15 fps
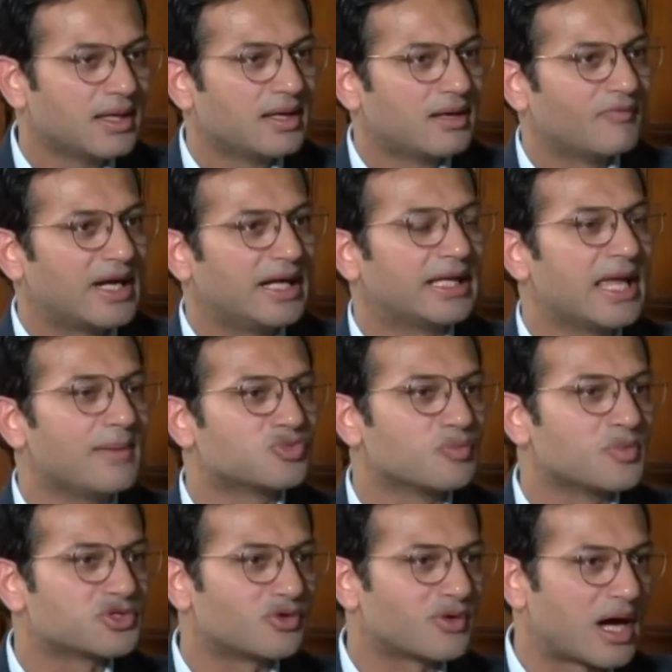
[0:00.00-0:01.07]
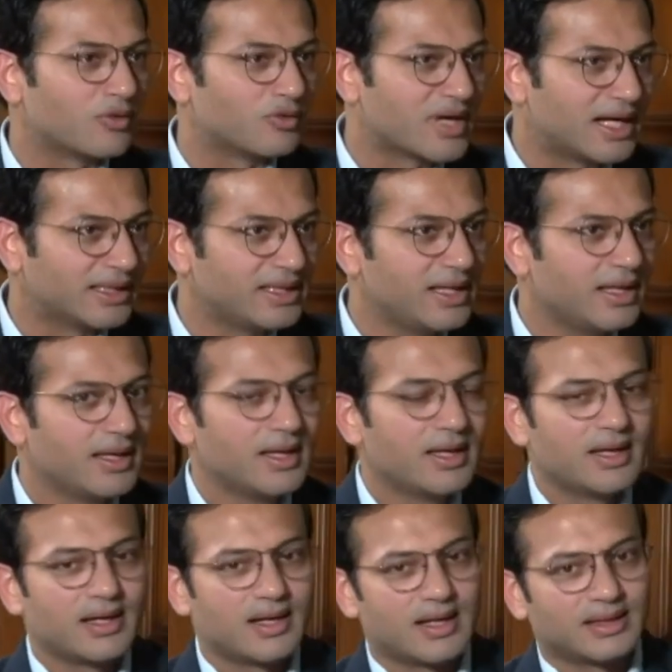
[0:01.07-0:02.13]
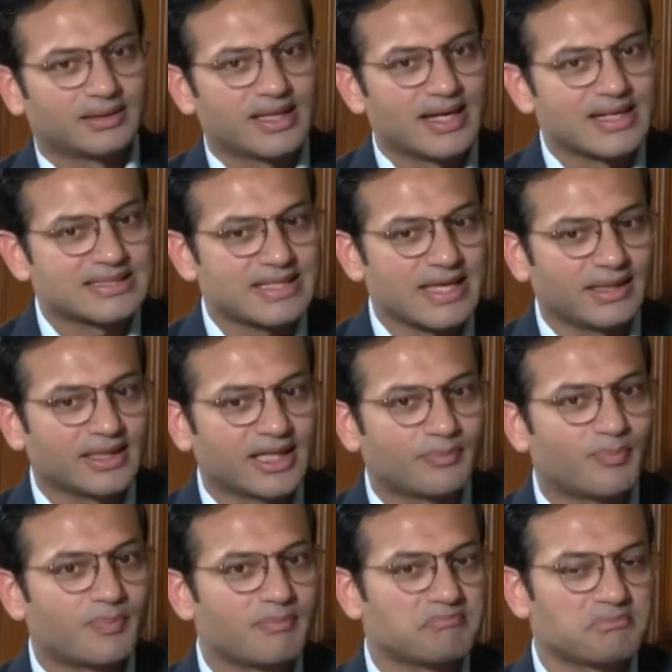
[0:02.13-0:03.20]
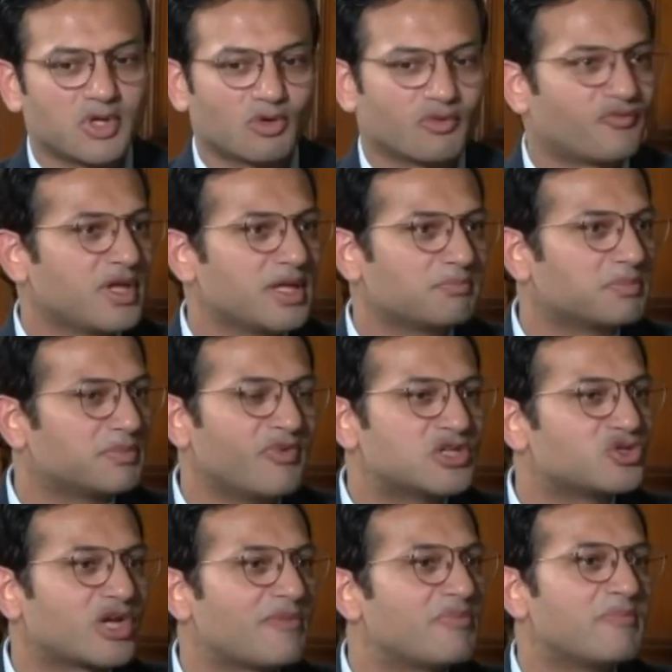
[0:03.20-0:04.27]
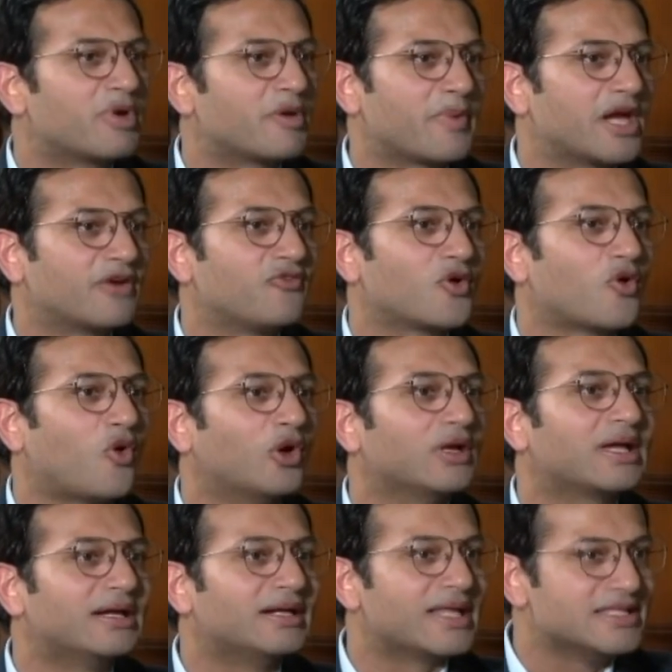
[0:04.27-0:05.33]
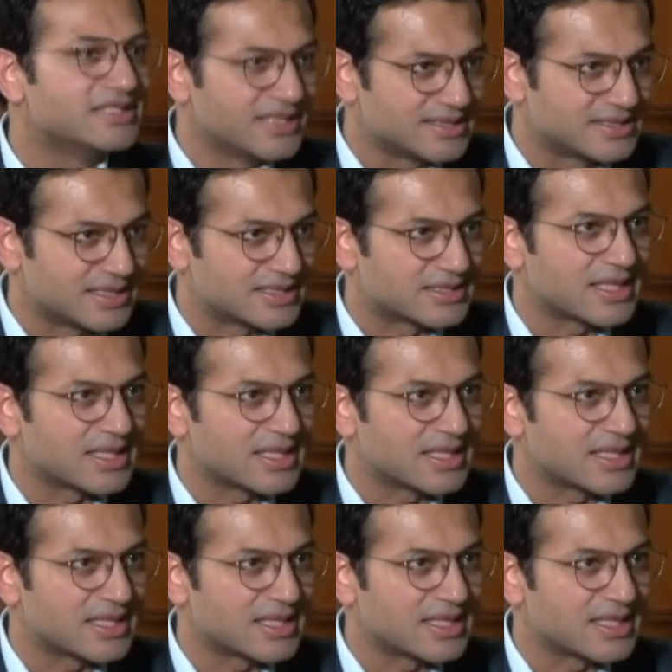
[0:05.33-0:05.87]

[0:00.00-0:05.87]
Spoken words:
When it came to Mr. Rahul Gandhi, they are saying that we should have been prepared for all contingencies.